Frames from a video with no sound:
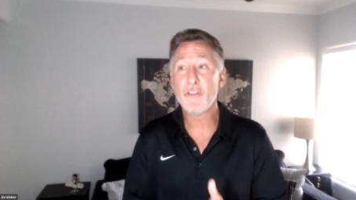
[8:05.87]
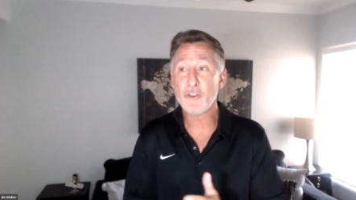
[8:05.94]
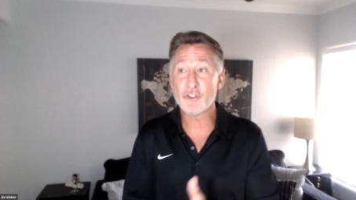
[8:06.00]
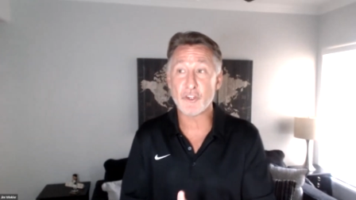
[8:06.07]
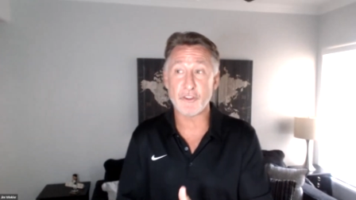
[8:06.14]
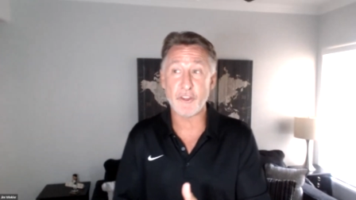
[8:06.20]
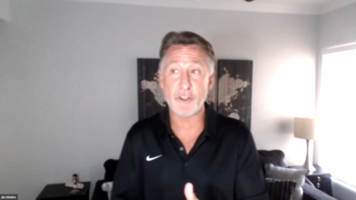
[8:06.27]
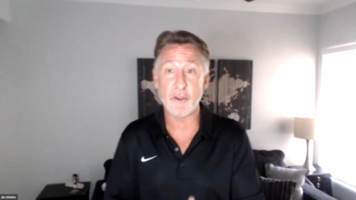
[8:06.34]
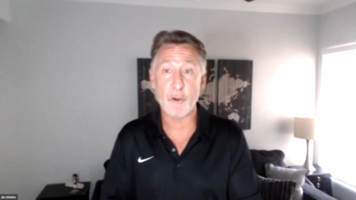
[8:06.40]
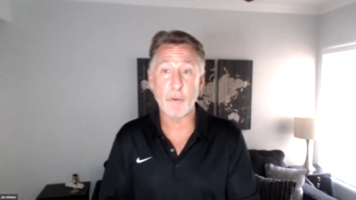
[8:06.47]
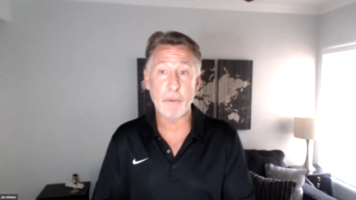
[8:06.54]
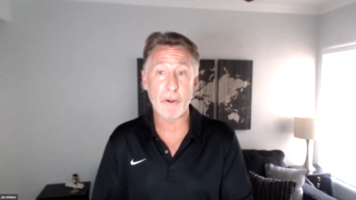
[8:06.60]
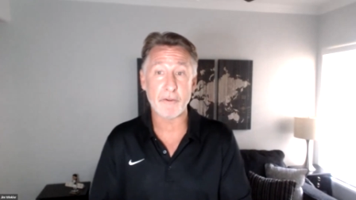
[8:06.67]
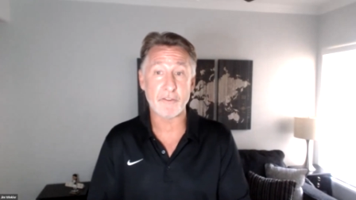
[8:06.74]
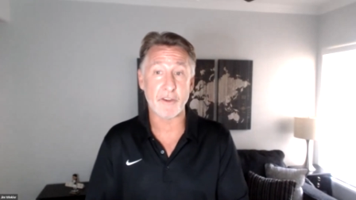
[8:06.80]
Should the new
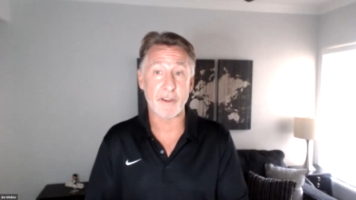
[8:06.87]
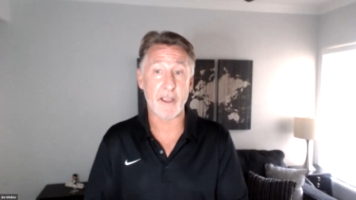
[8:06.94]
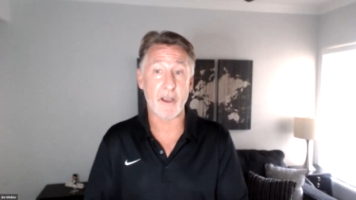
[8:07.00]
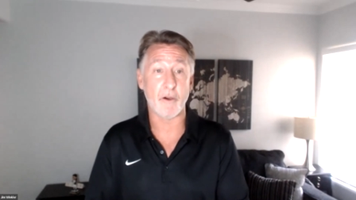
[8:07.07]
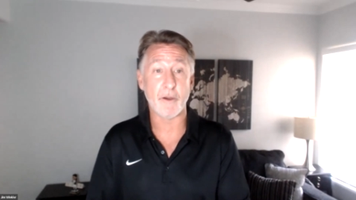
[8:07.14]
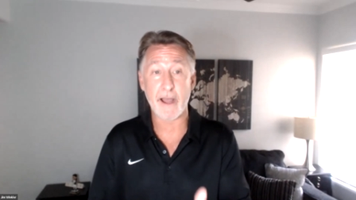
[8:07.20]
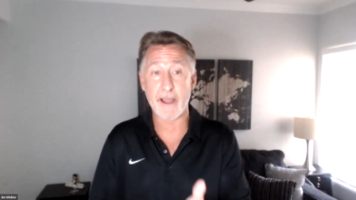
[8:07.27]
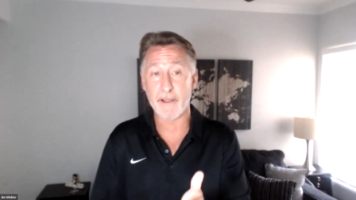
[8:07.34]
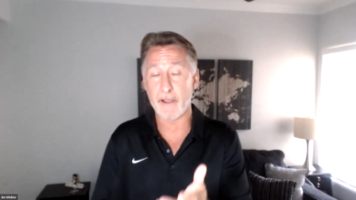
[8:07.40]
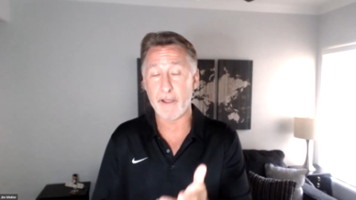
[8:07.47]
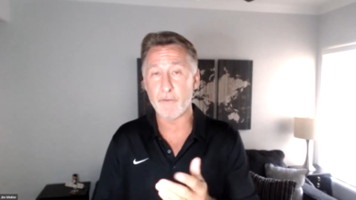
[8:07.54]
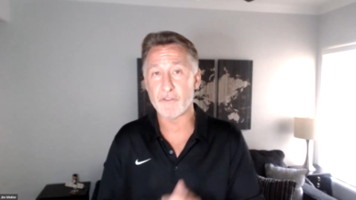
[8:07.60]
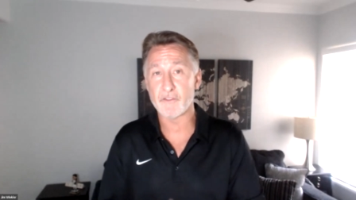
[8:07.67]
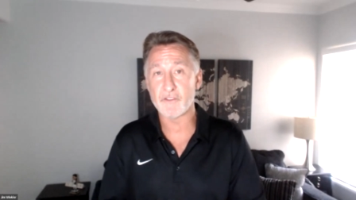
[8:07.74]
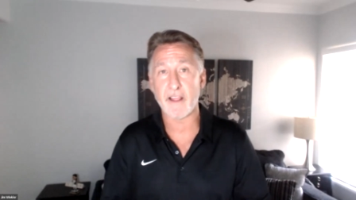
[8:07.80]
person go? I, I
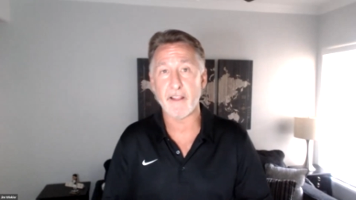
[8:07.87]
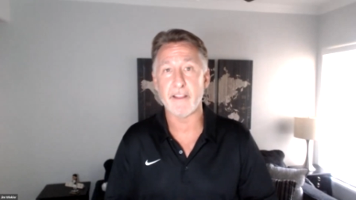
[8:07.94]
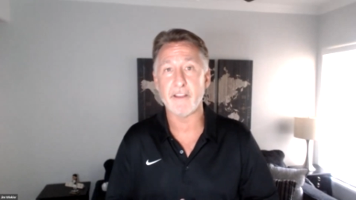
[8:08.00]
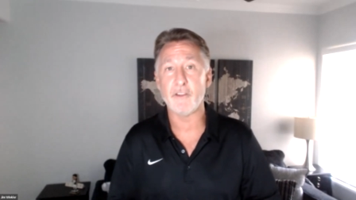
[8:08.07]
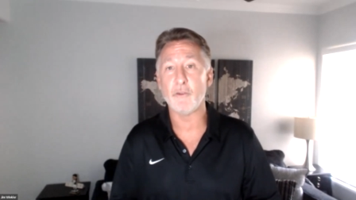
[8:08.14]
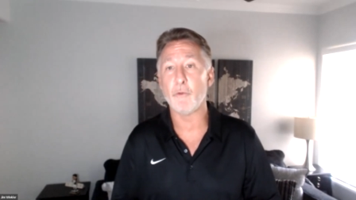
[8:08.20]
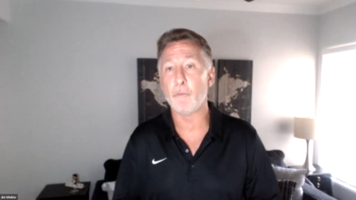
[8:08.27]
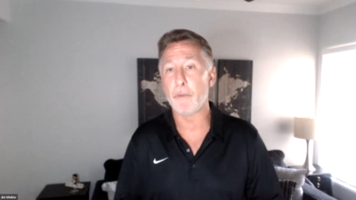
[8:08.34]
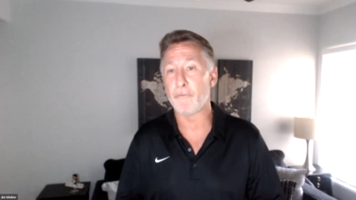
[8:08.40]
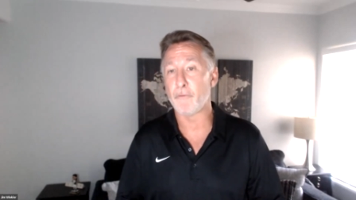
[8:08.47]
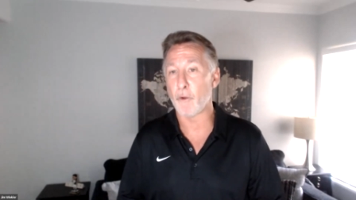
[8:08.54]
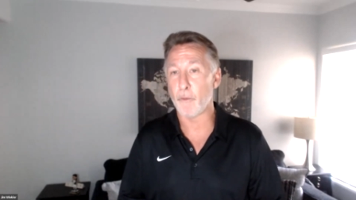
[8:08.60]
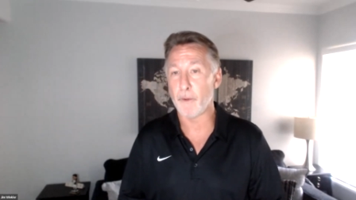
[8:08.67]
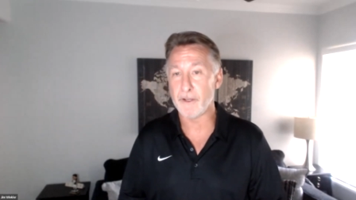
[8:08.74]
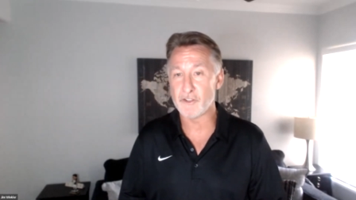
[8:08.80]
was telling you
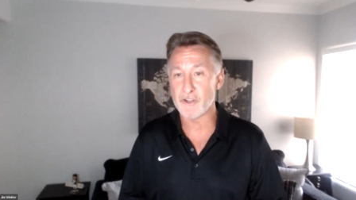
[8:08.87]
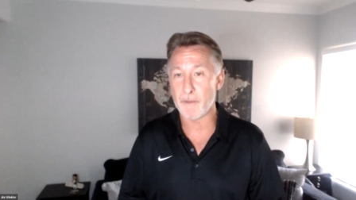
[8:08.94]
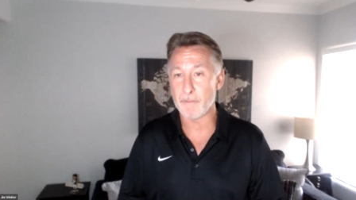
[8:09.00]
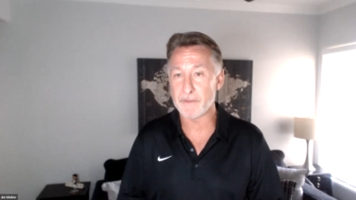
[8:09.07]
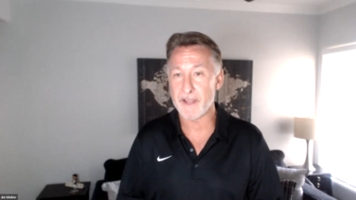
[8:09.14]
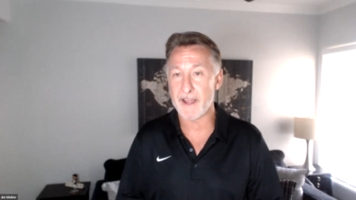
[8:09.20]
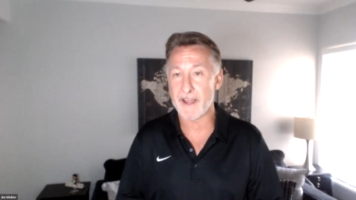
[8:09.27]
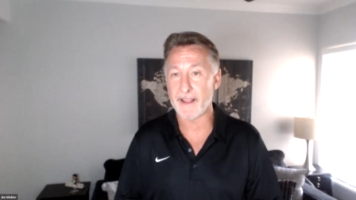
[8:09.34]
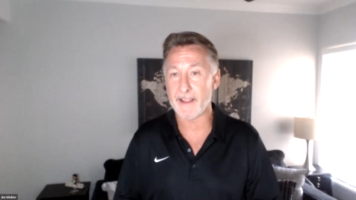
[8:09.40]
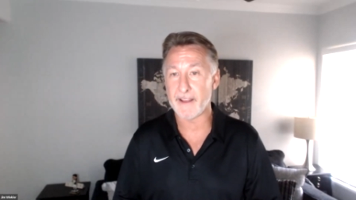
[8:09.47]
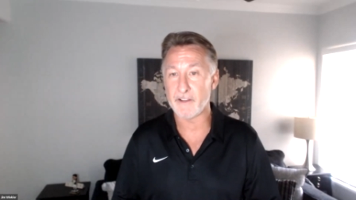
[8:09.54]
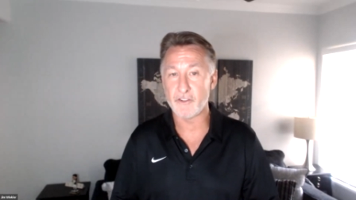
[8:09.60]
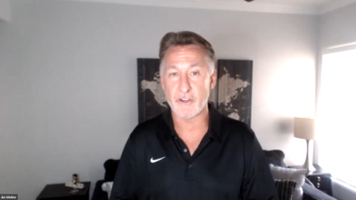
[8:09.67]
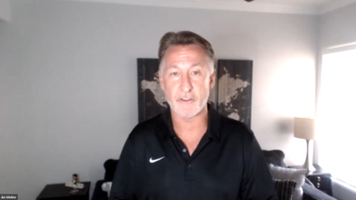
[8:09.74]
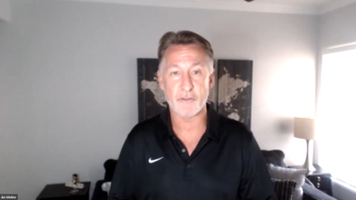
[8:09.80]
before we jumped on, I
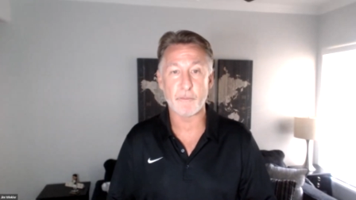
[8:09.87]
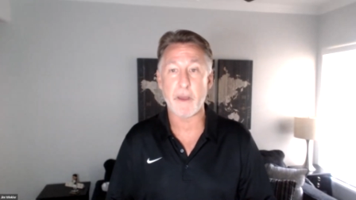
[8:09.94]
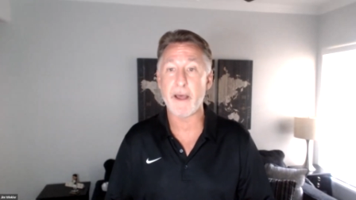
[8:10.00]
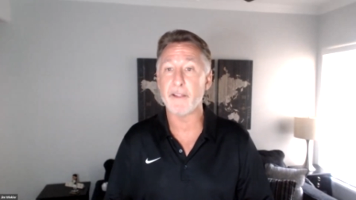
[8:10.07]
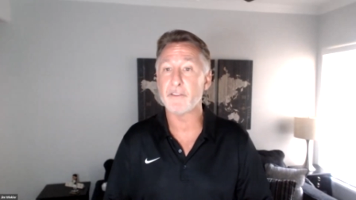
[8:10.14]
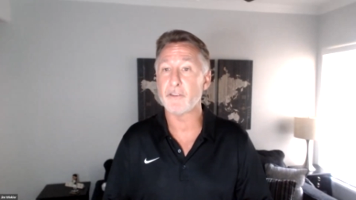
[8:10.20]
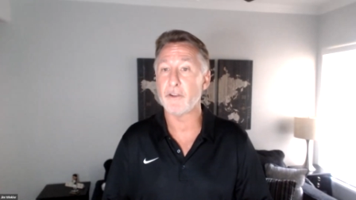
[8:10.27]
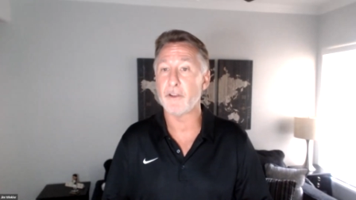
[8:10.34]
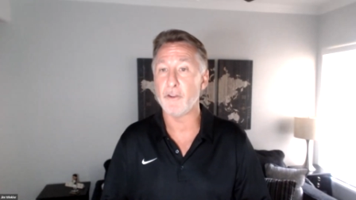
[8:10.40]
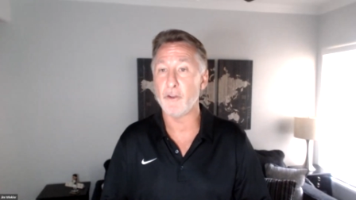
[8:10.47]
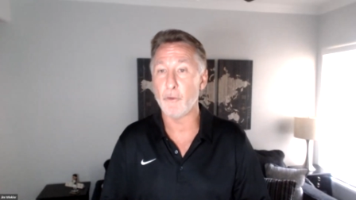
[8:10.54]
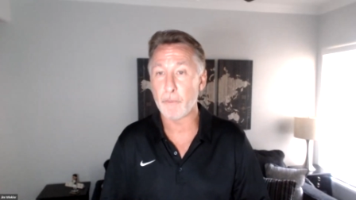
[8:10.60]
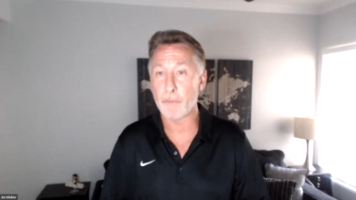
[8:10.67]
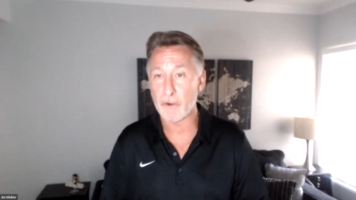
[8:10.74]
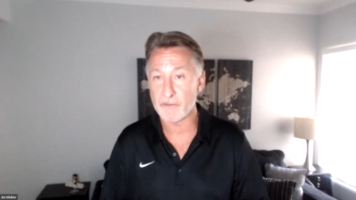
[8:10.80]
had just sponsored a
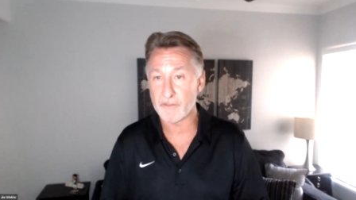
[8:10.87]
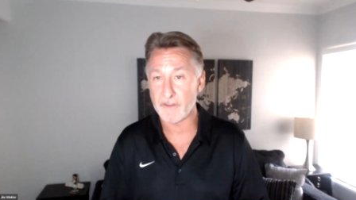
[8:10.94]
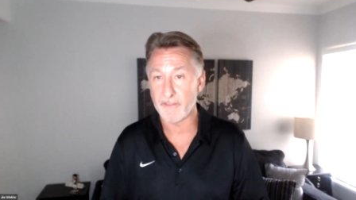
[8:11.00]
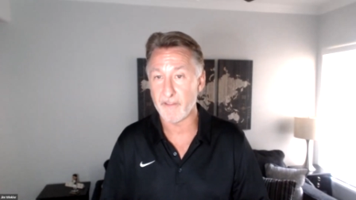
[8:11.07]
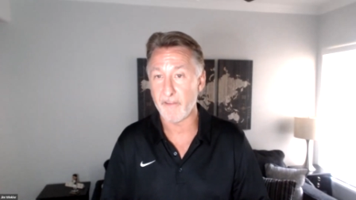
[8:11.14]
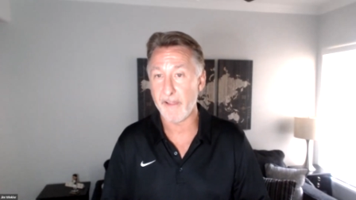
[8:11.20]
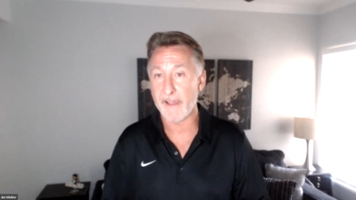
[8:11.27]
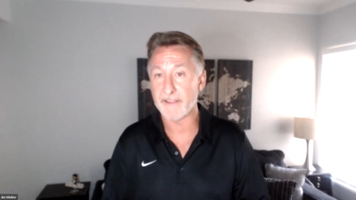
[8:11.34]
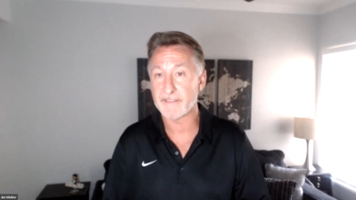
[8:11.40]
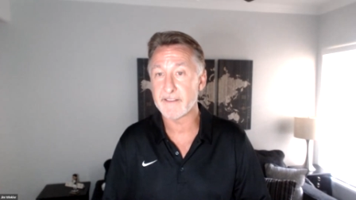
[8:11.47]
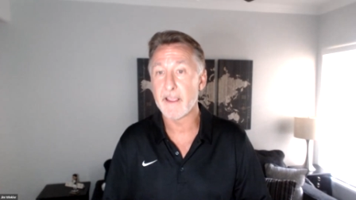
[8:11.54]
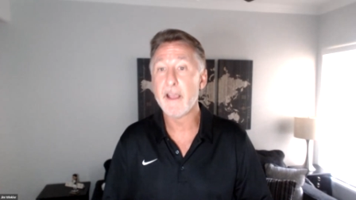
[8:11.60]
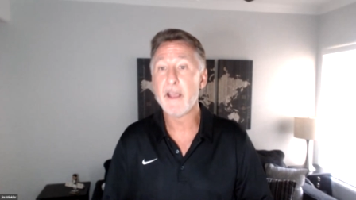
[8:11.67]
new person in the last